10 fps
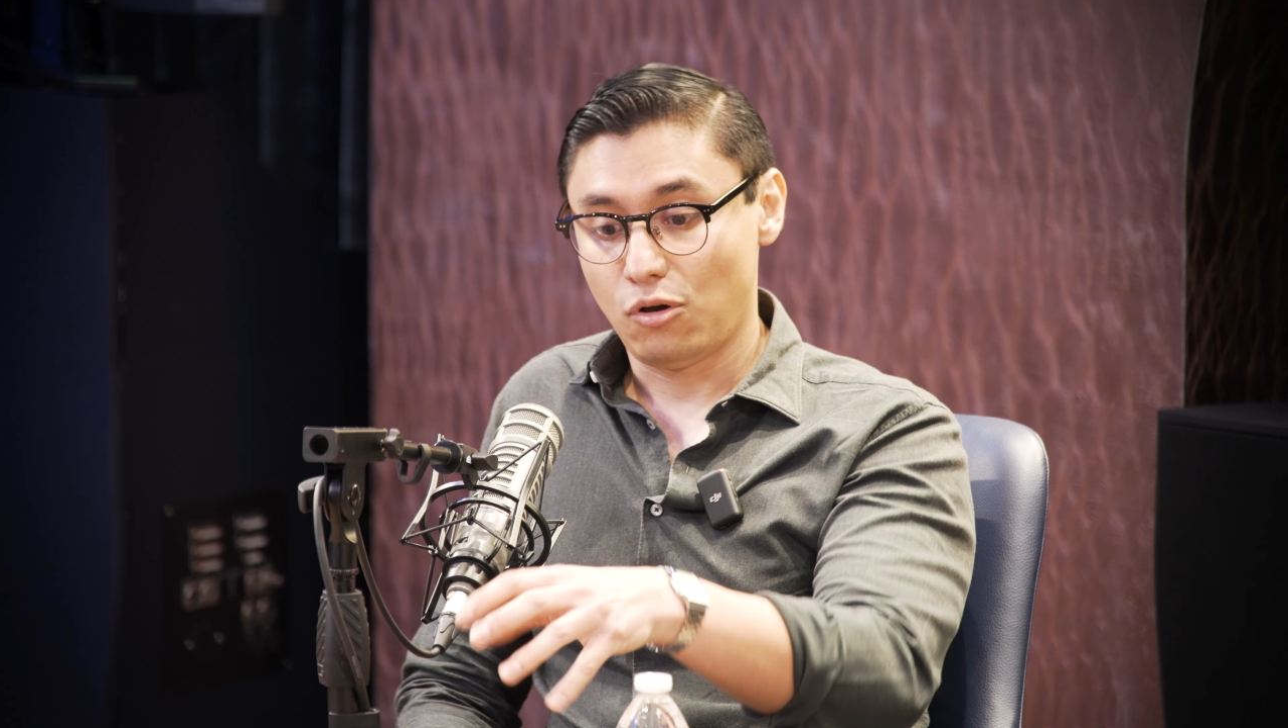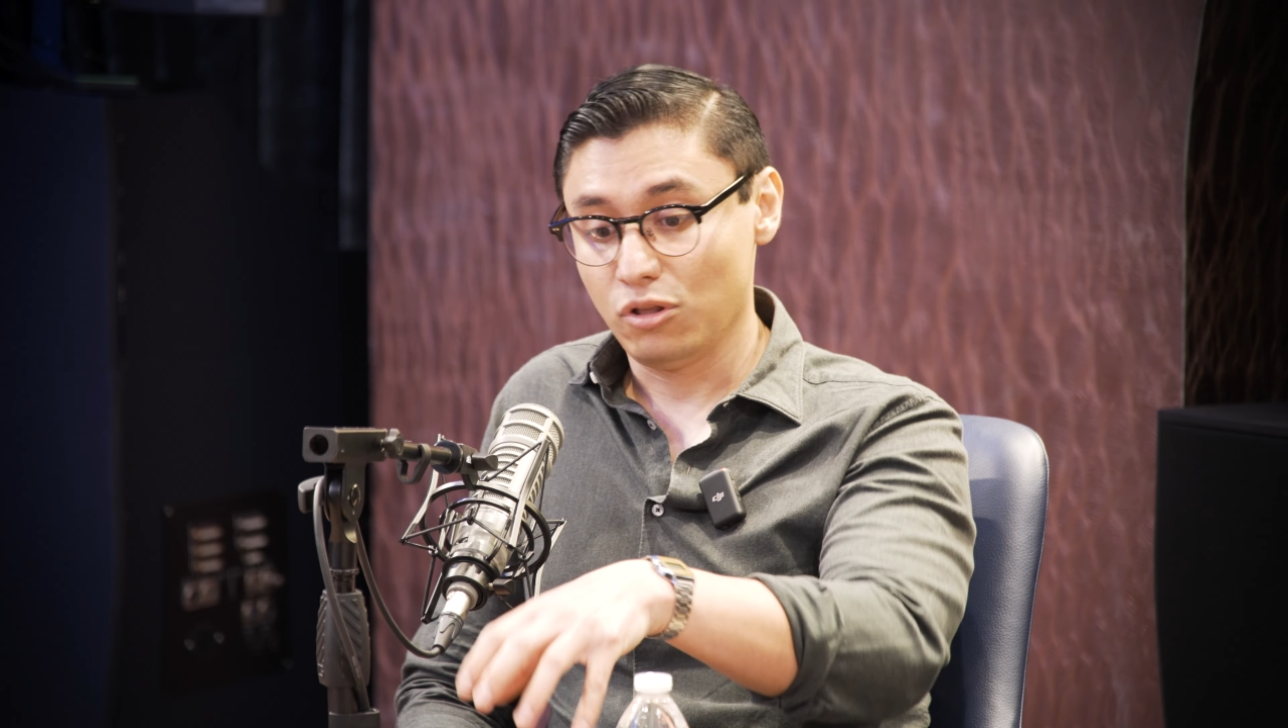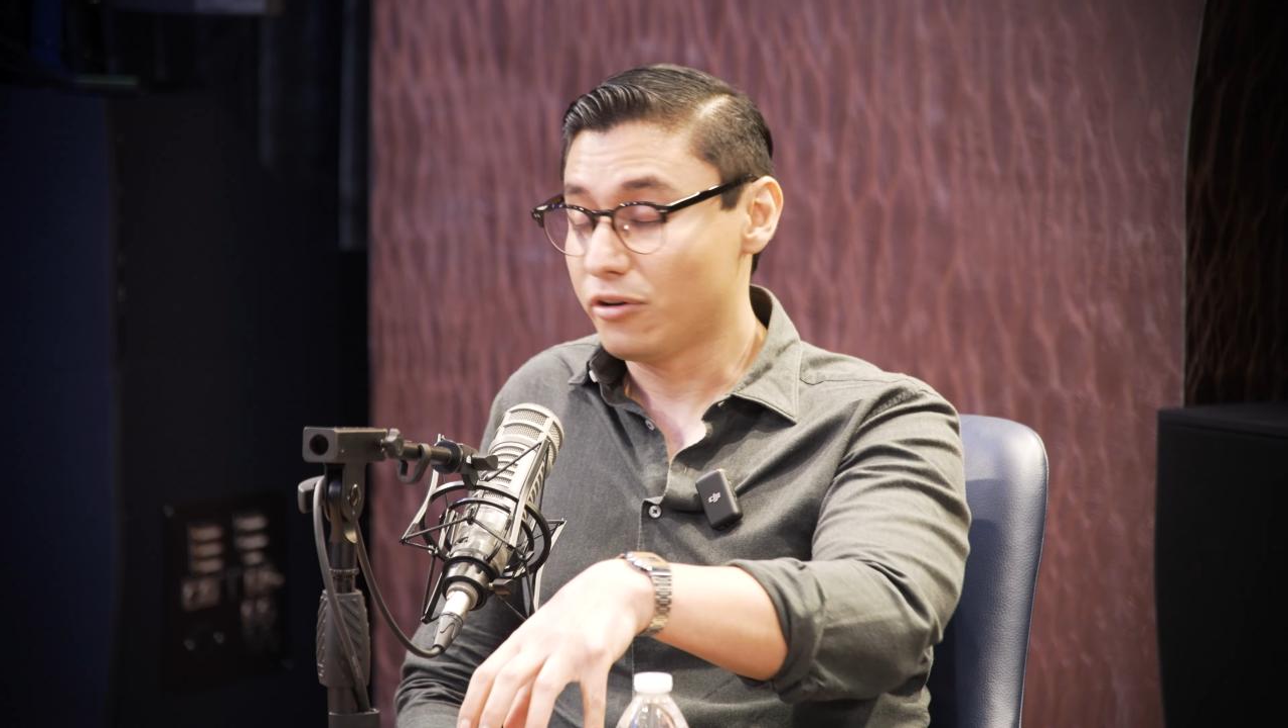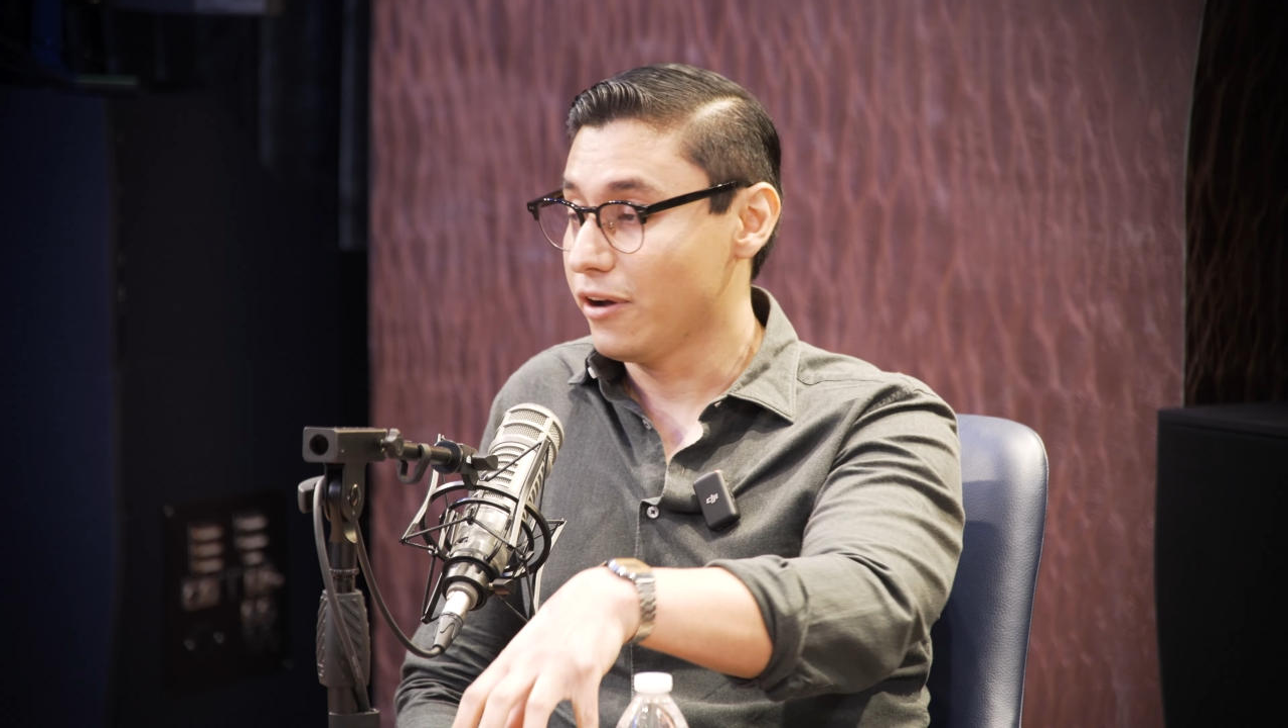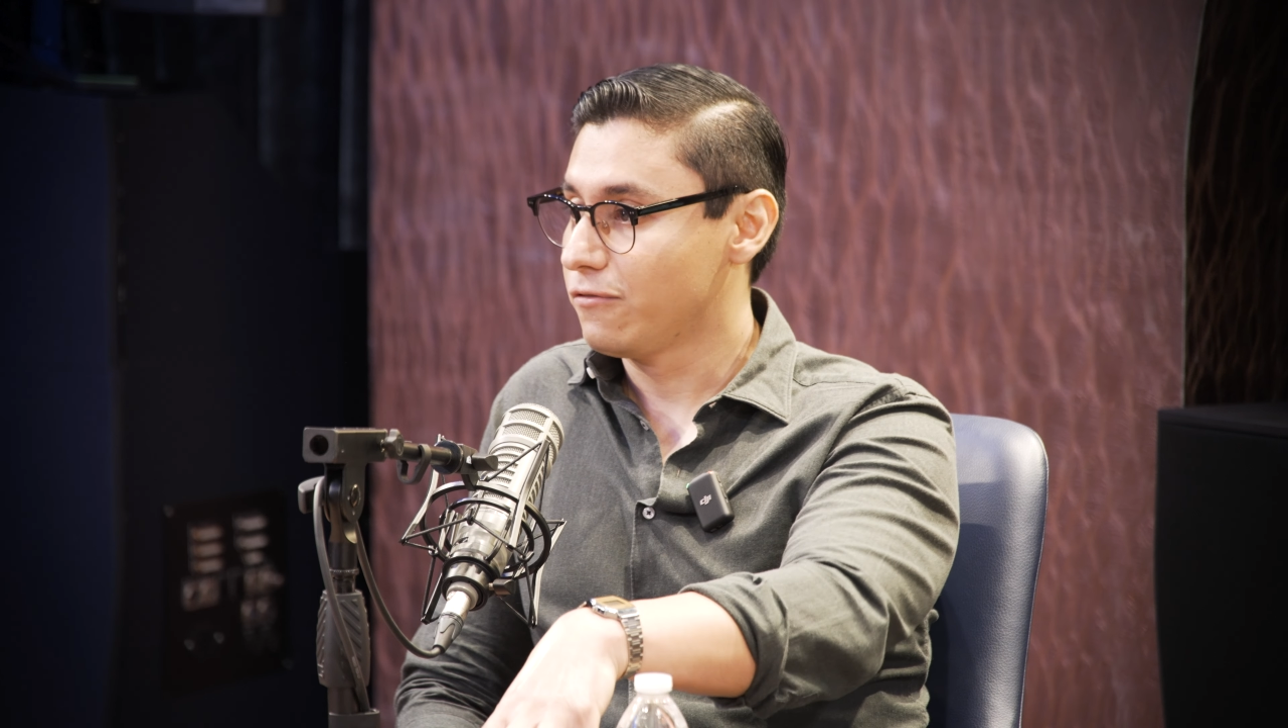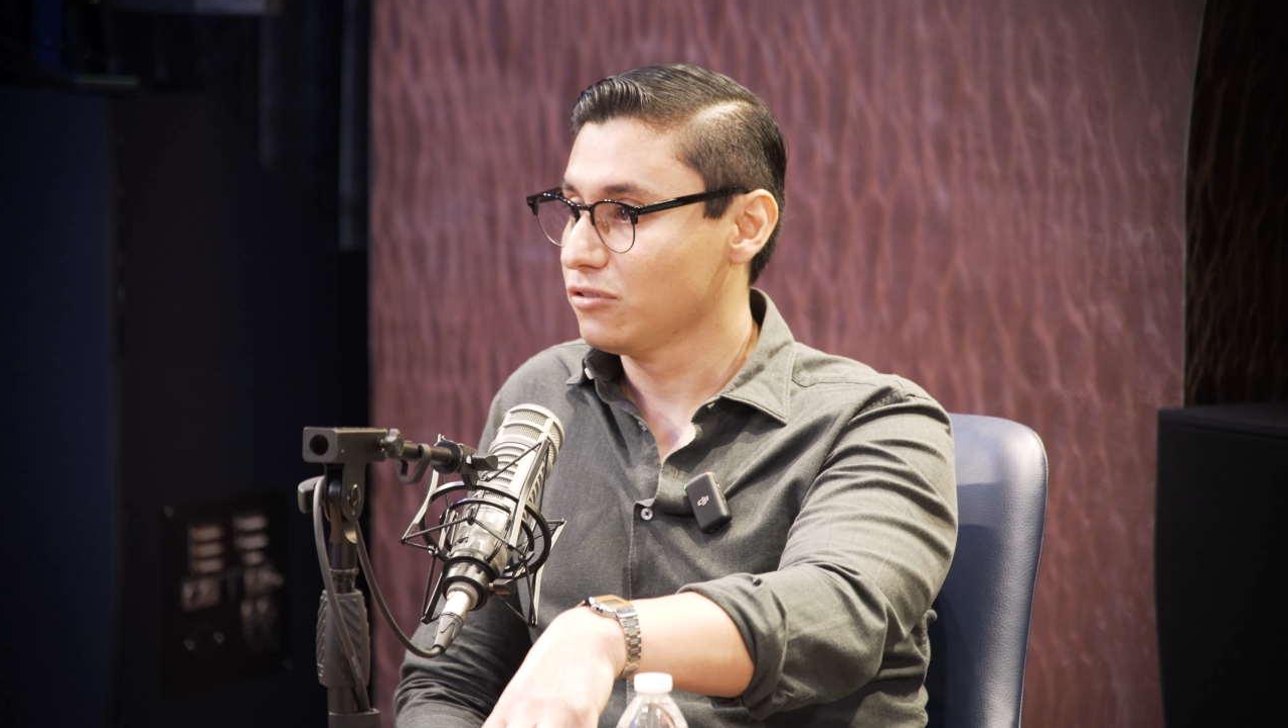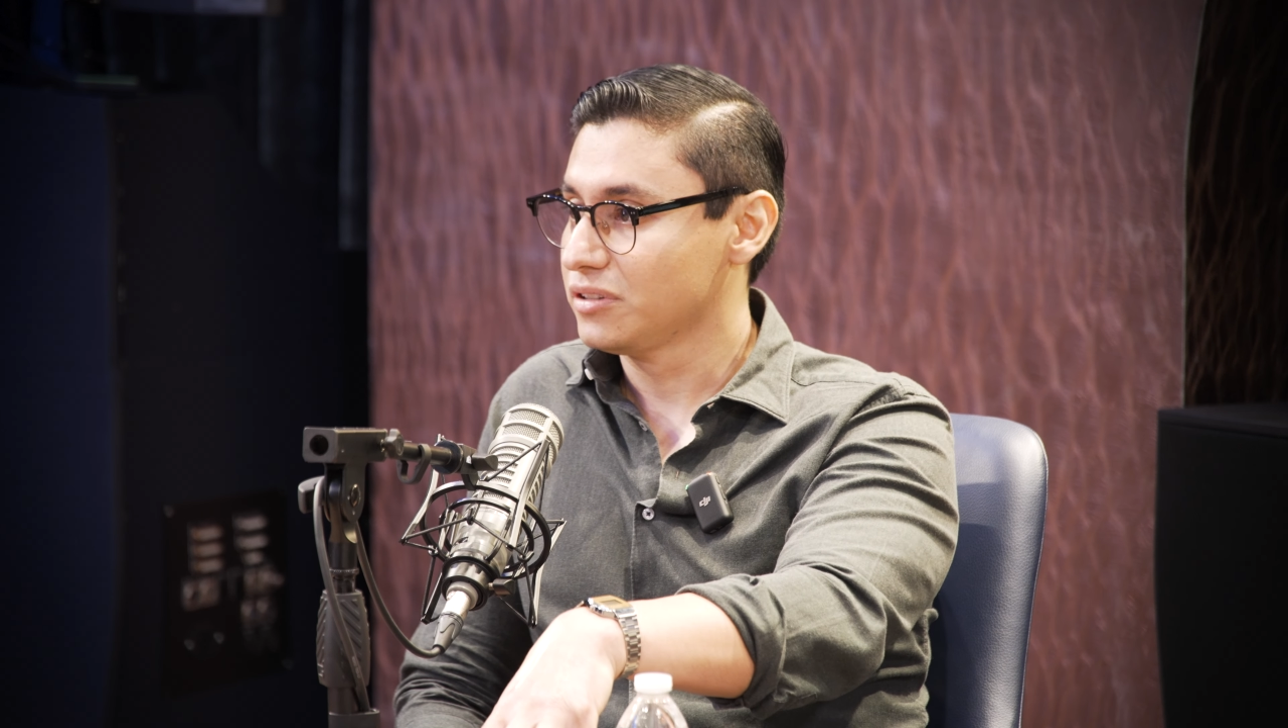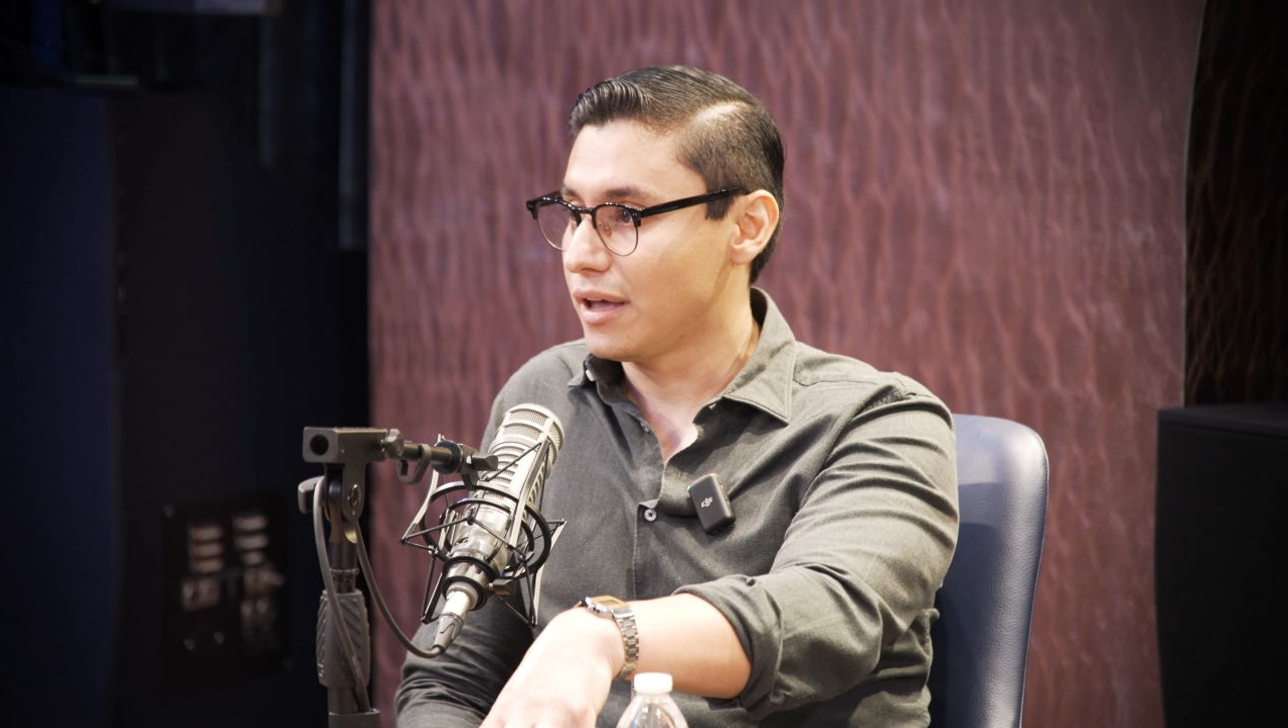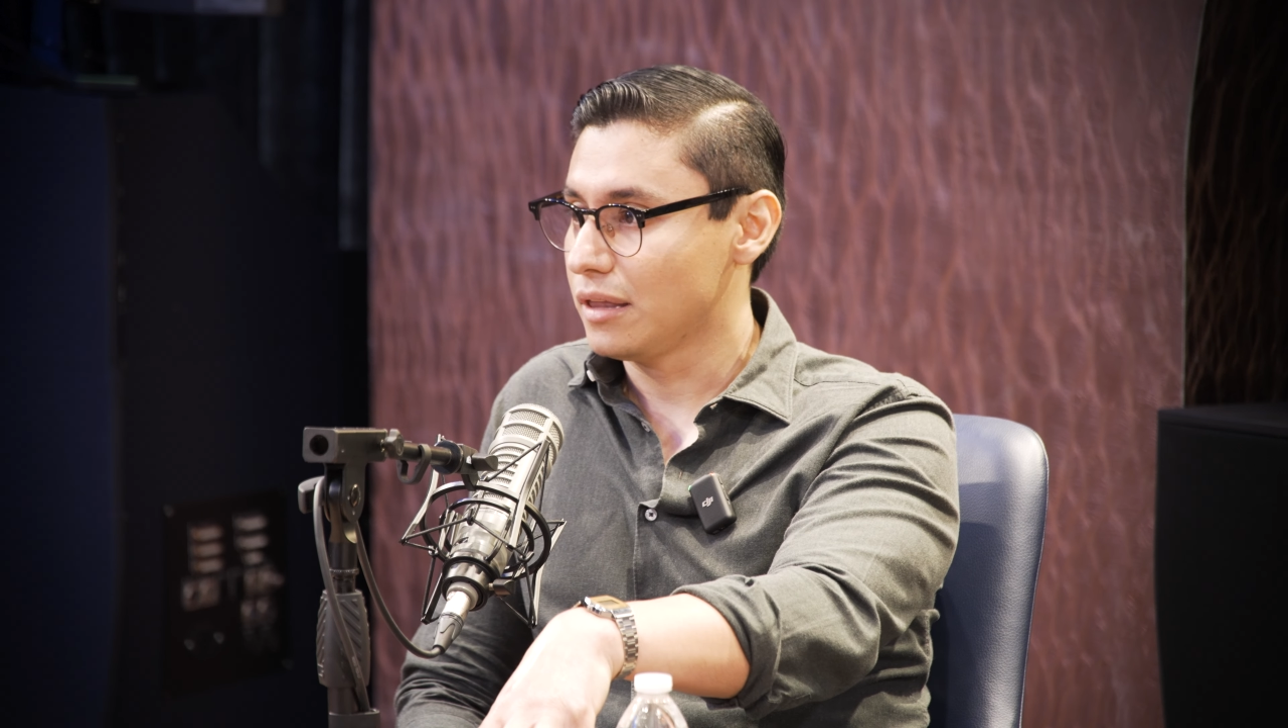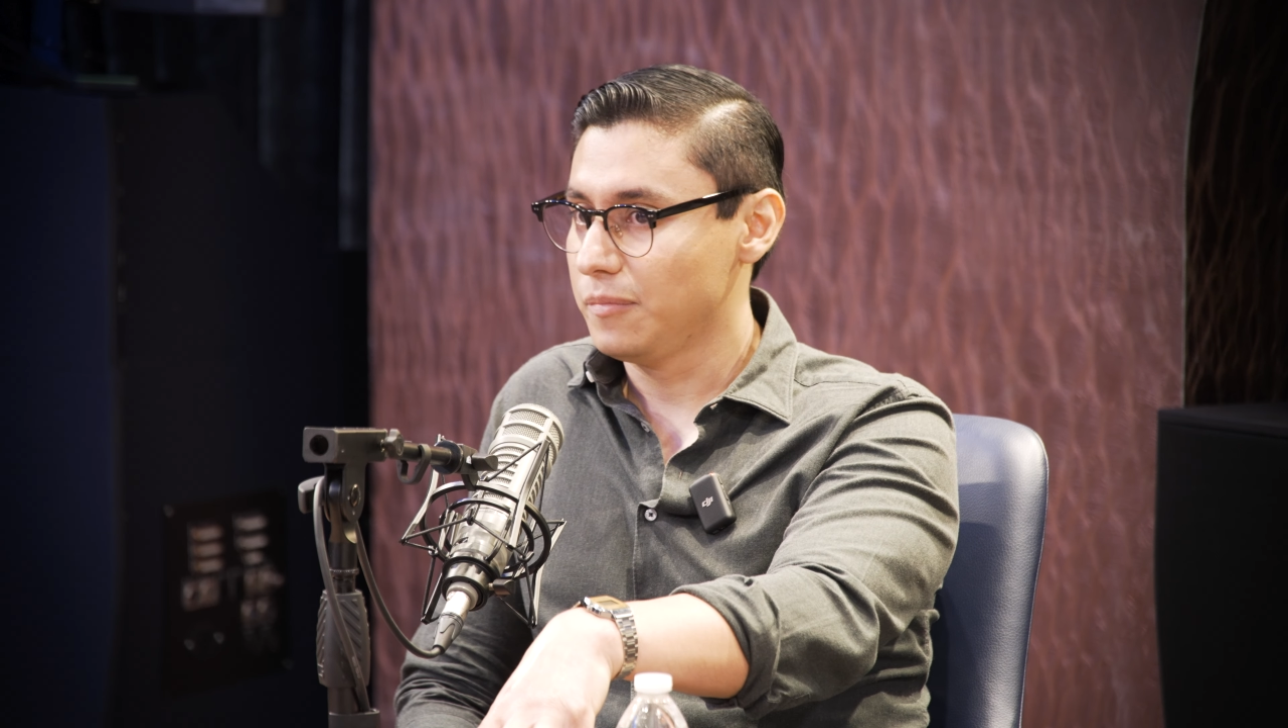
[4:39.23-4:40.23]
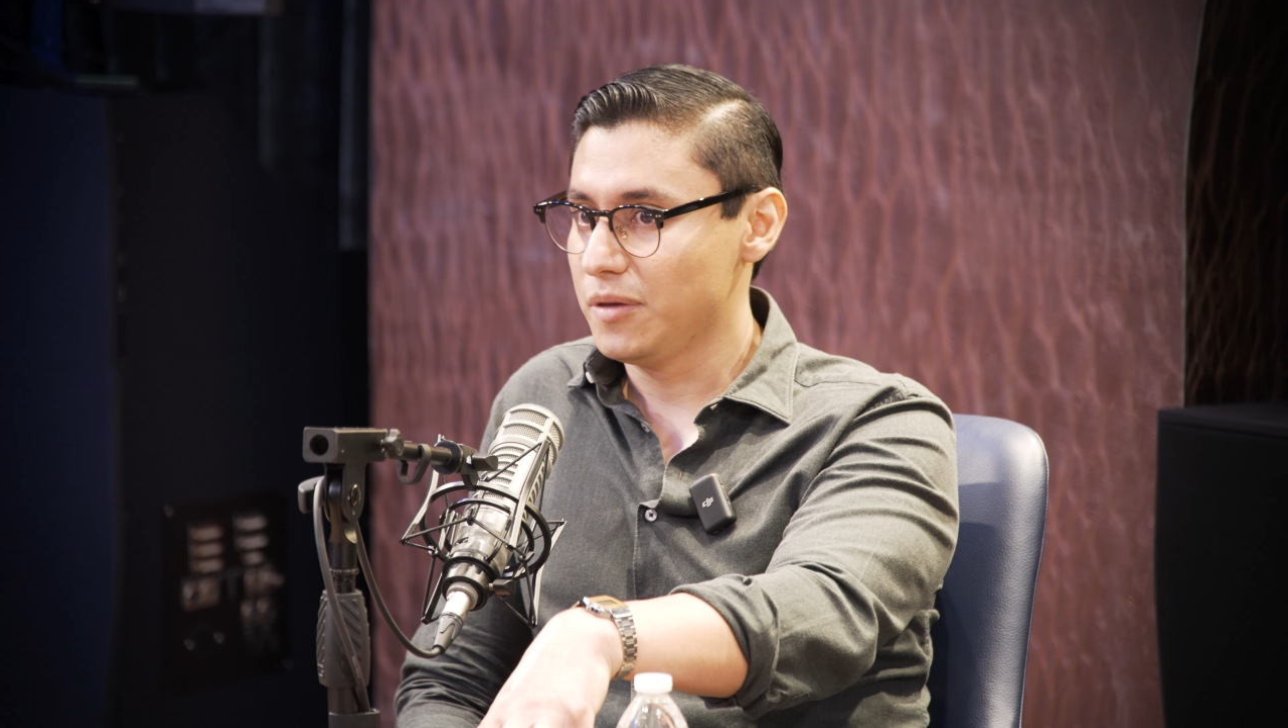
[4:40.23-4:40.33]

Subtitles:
All our efforts had